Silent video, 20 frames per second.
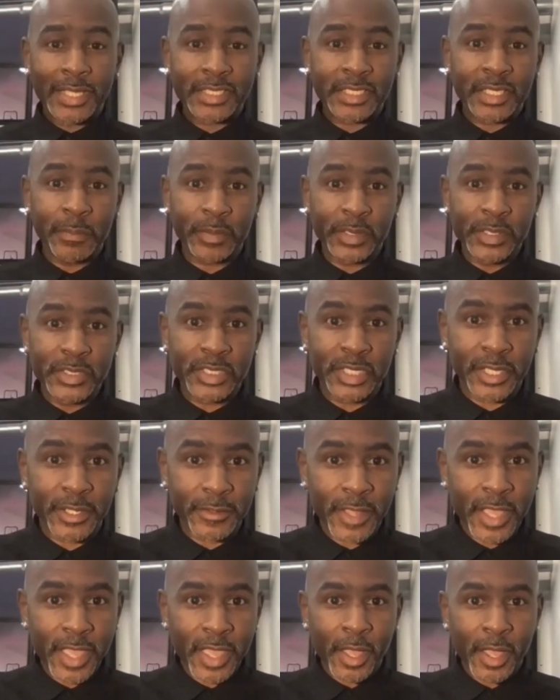Simply
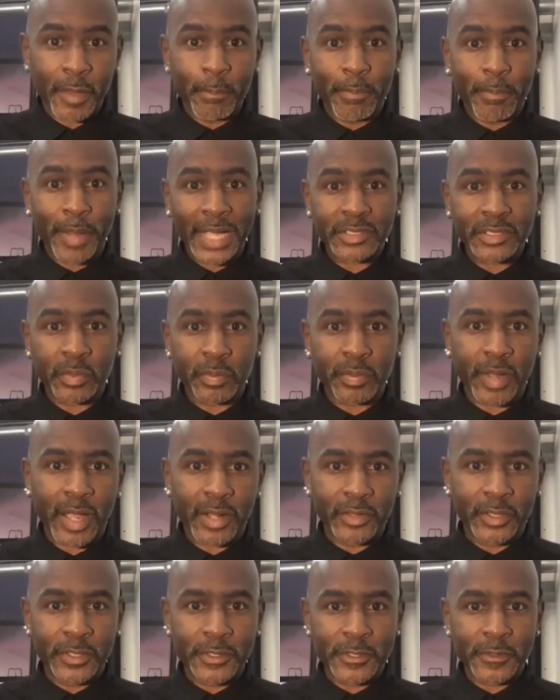send a box of
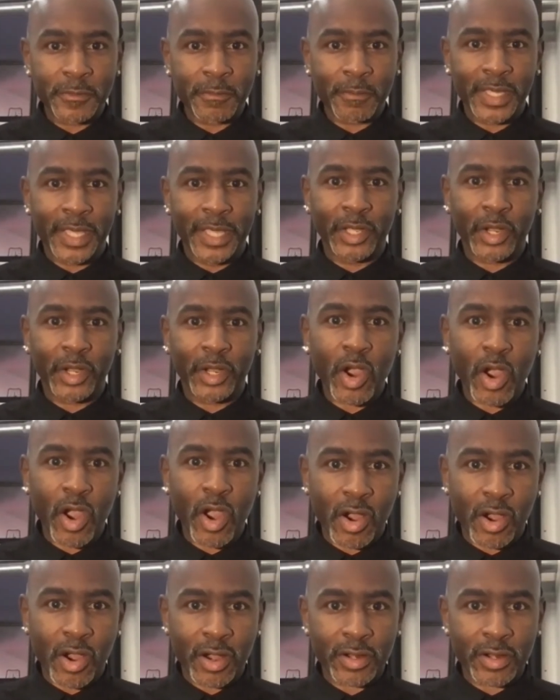brownies and a
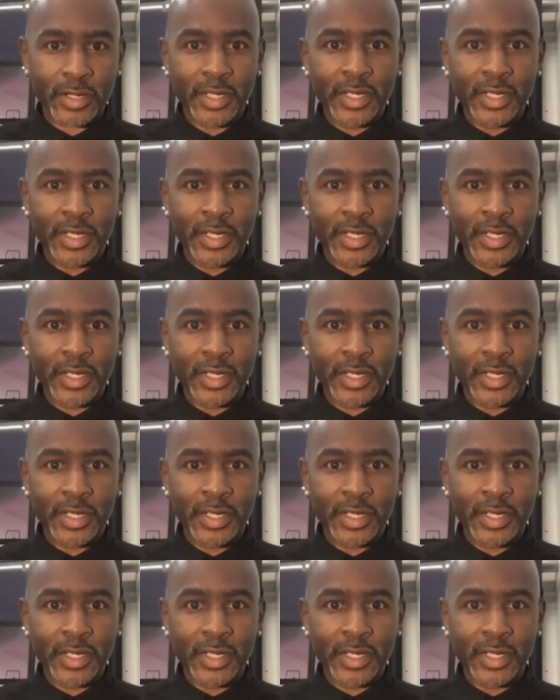card